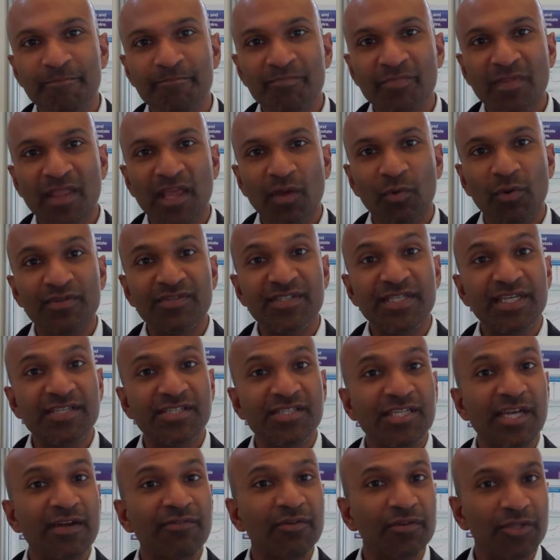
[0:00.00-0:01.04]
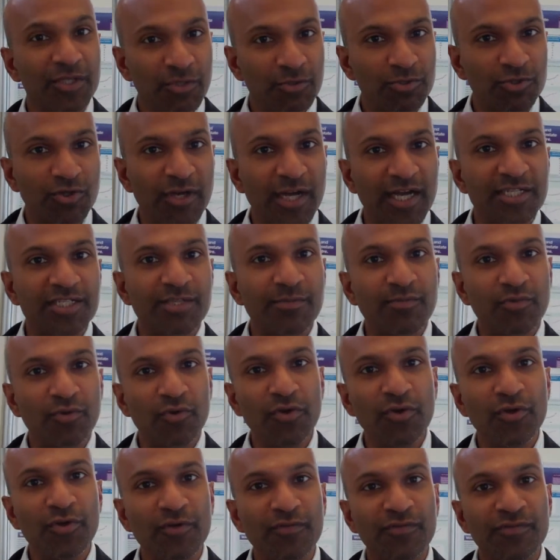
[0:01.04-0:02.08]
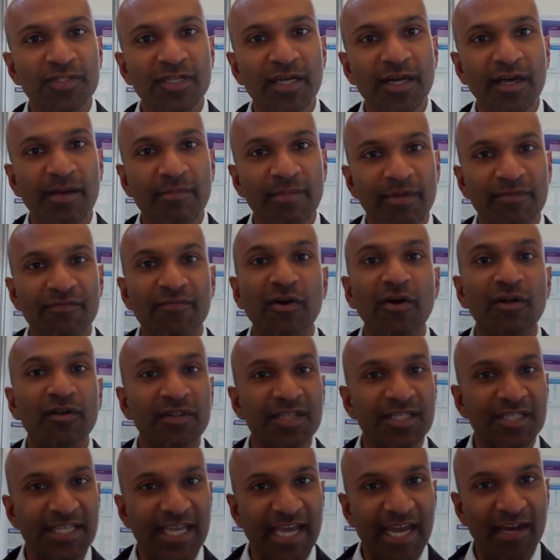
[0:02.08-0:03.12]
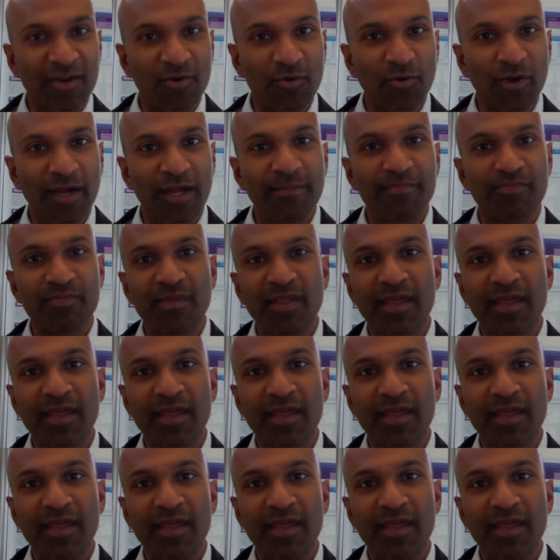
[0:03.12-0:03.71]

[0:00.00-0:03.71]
And we've seen several new drugs approved that fall into this category,